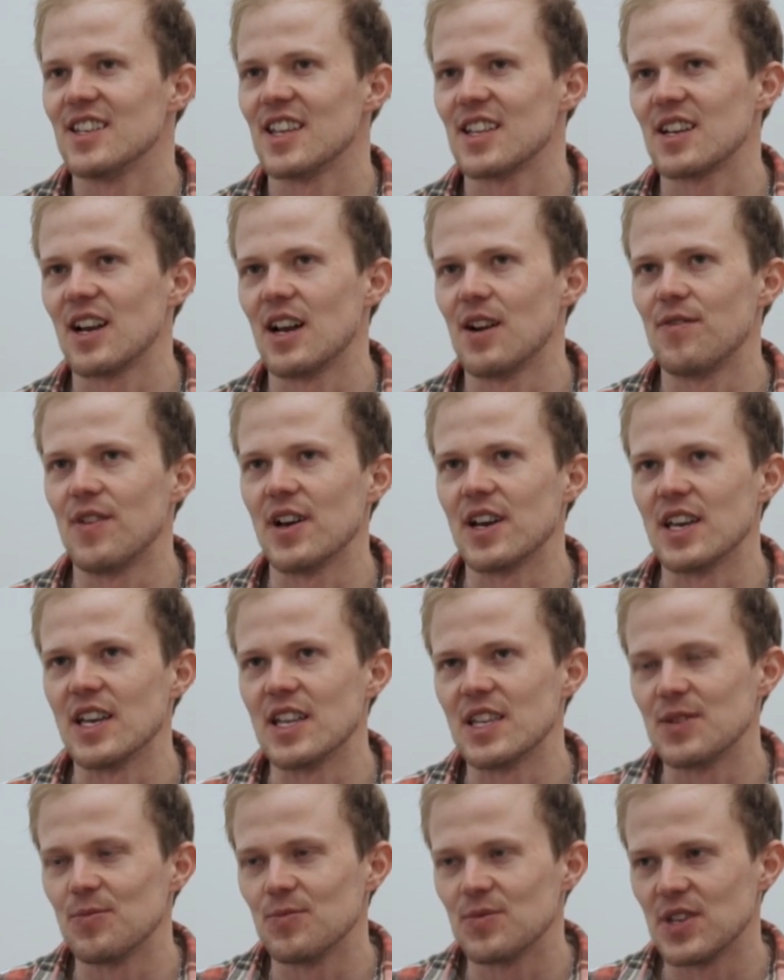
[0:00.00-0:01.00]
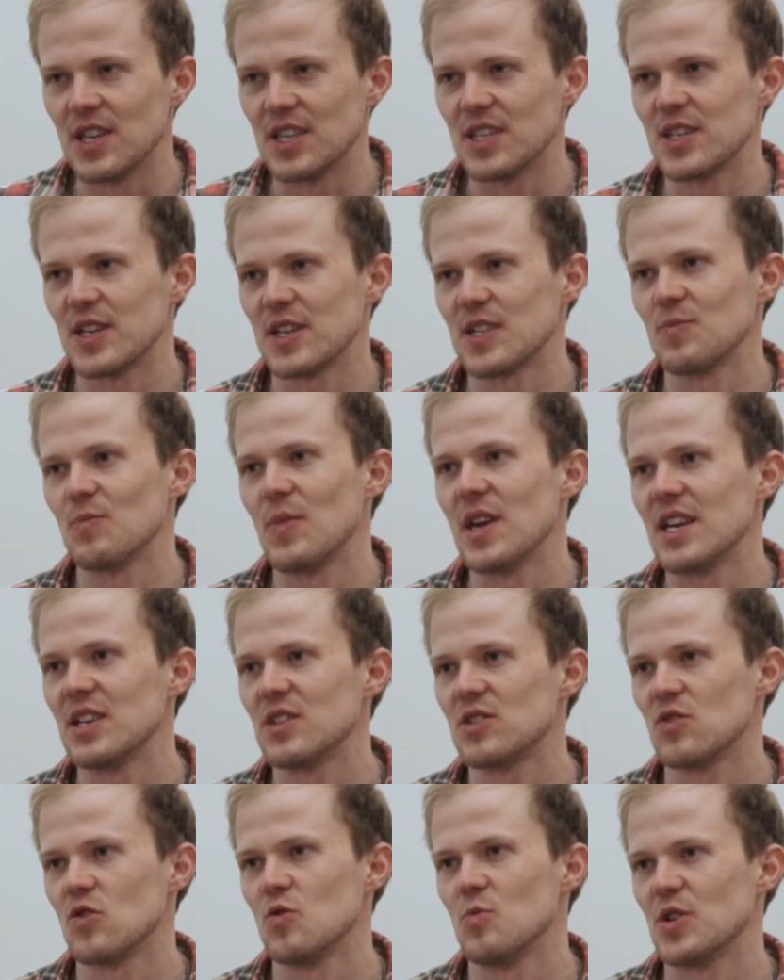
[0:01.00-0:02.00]
that kind of like it it just
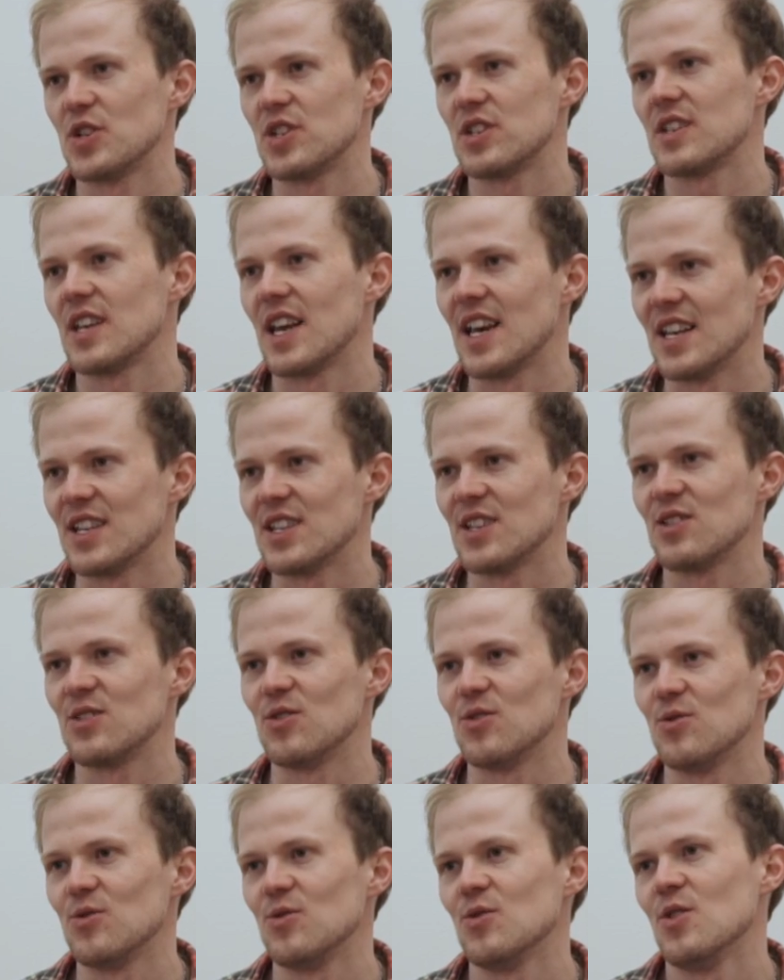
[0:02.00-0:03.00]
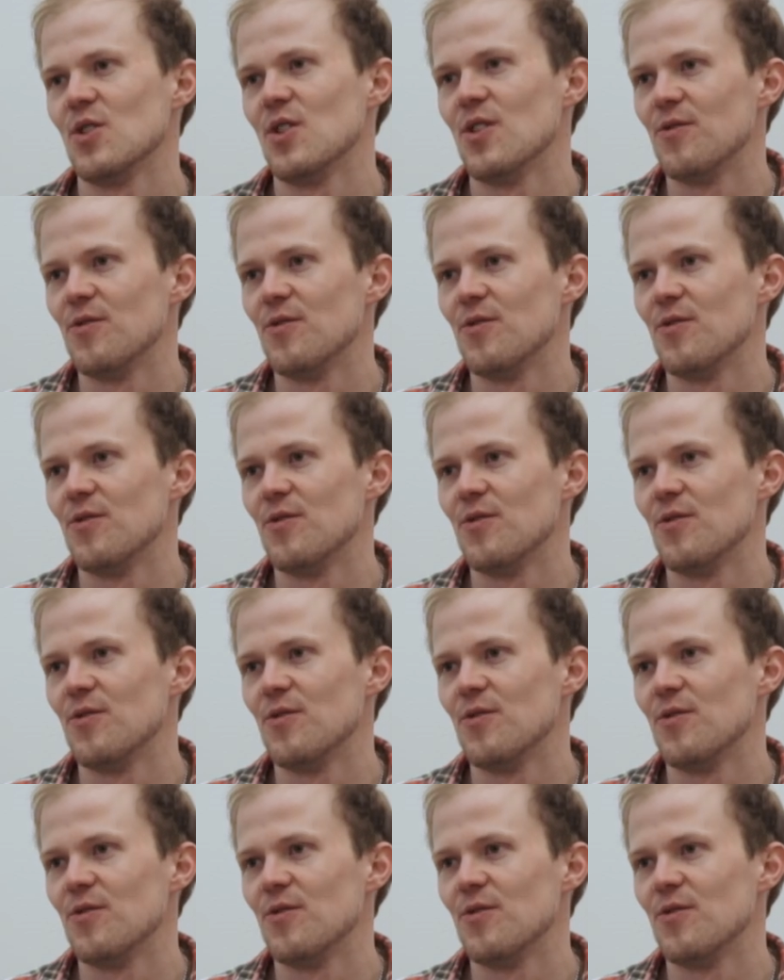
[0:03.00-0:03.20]
makes so much sense to